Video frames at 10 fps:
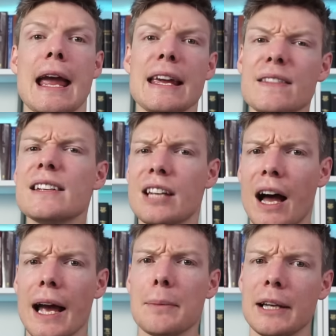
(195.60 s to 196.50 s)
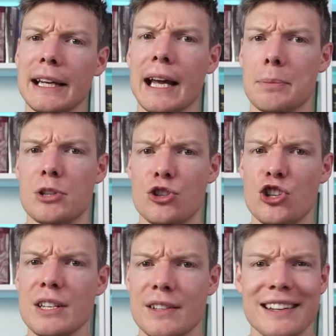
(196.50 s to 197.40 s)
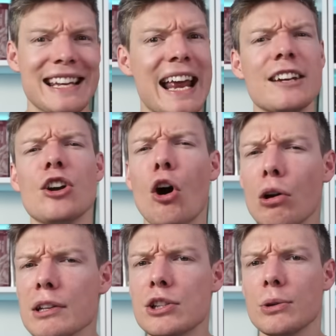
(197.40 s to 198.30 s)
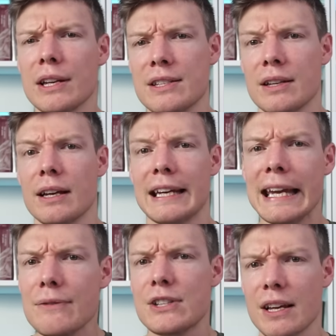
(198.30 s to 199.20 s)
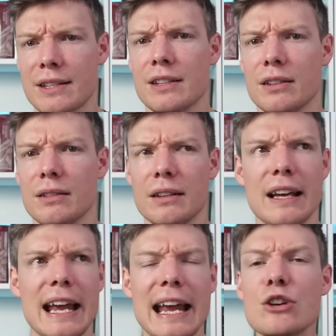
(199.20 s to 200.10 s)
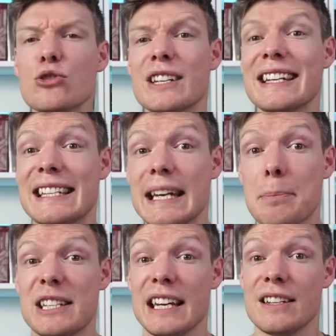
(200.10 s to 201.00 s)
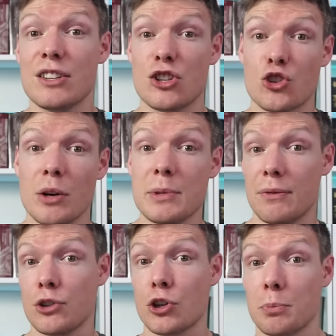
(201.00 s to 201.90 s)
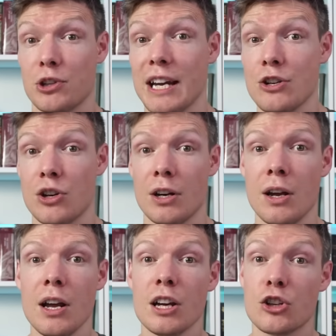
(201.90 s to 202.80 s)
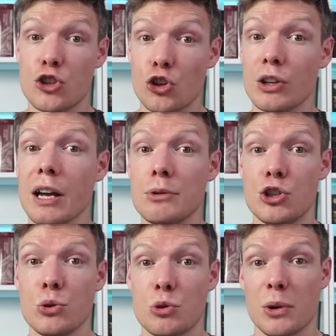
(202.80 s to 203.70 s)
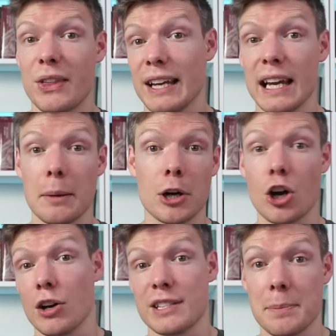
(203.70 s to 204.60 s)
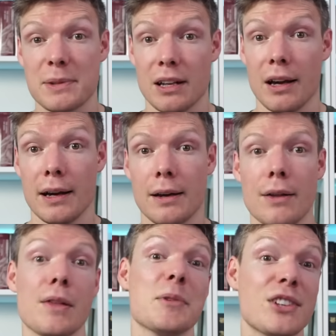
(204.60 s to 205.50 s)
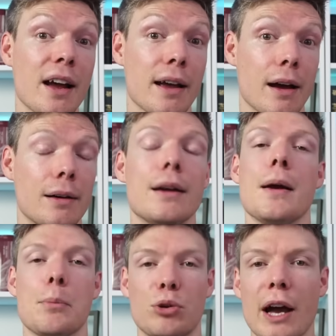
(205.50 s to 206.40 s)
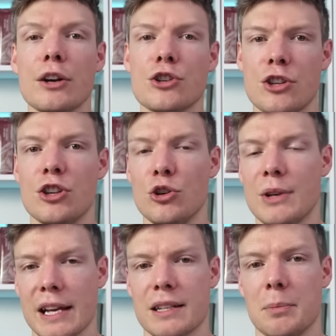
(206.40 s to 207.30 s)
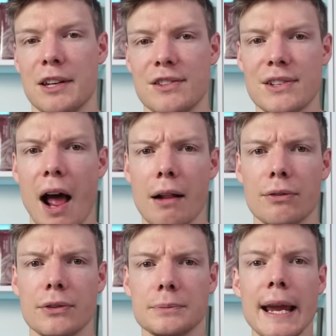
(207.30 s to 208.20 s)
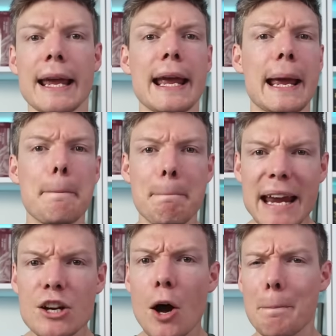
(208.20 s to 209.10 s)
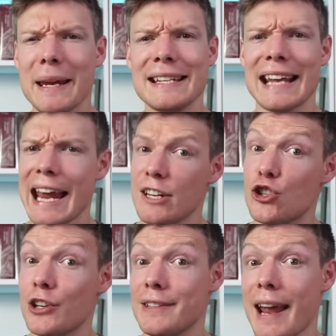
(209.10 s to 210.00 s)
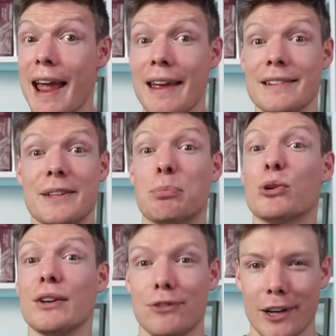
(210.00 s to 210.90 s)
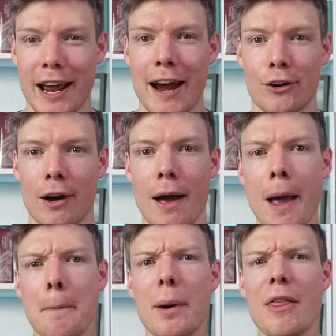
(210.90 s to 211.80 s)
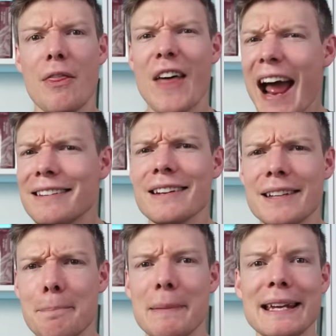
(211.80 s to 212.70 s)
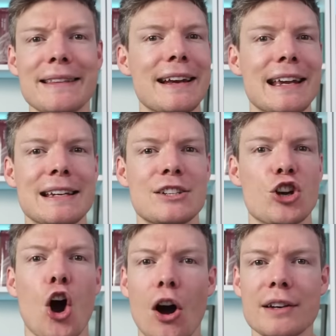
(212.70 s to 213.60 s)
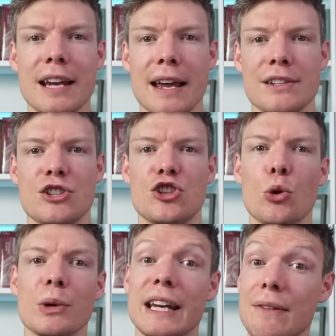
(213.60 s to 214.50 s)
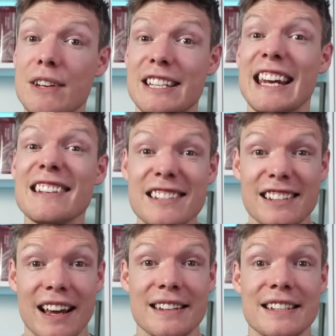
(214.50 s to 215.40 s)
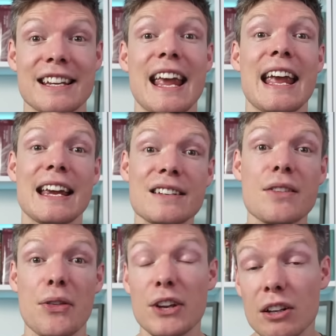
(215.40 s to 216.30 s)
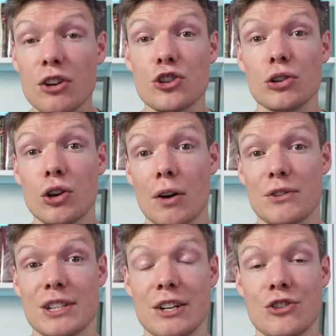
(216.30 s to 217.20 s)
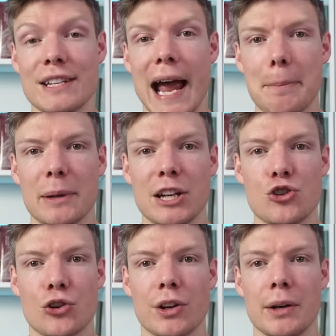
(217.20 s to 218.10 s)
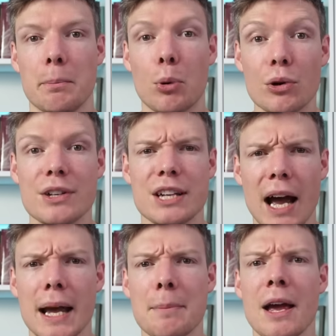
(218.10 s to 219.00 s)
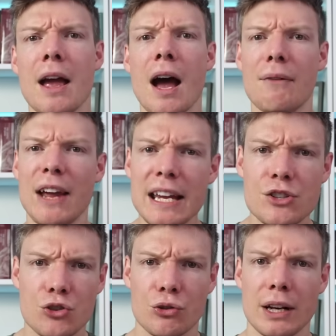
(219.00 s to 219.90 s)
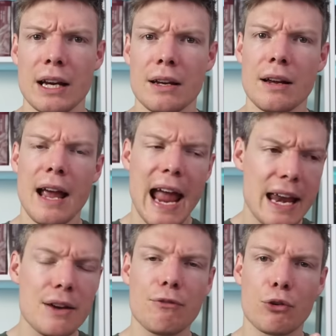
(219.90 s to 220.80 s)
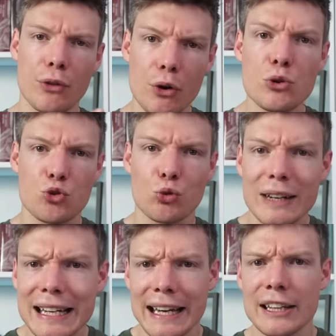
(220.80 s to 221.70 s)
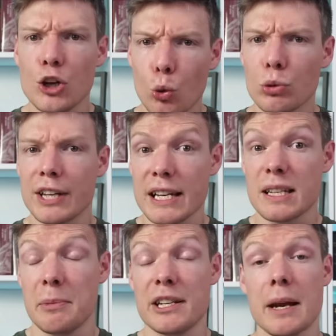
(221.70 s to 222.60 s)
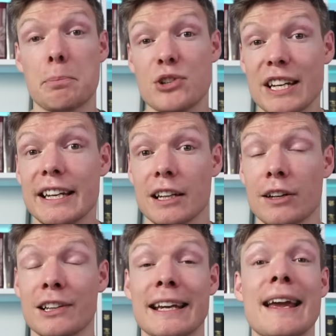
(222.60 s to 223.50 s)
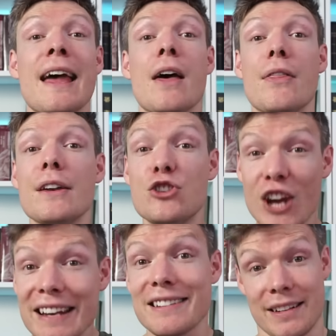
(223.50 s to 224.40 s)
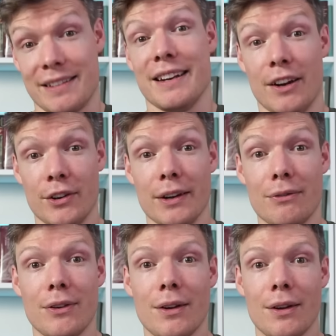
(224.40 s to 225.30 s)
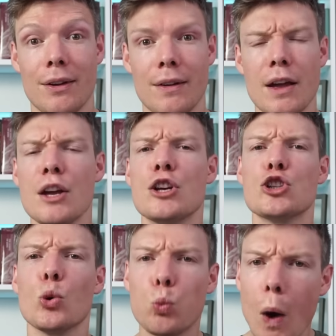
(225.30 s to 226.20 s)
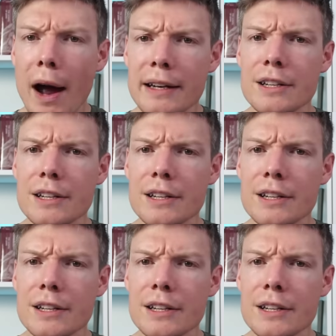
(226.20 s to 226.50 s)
in the time leading up to Jesus, and it also gives, gives us interesting snippets into the streams of interpretation concerning how Jews were thinking about concepts like the Messiah prior to the New Testament itself. It may not be as ancient as the pre flood era, but that doesn't mean that its contents don't give us insights into the theological conversations happening during an important time of history and for those reading the Old Testament and particularly the Genesis narrative. So, why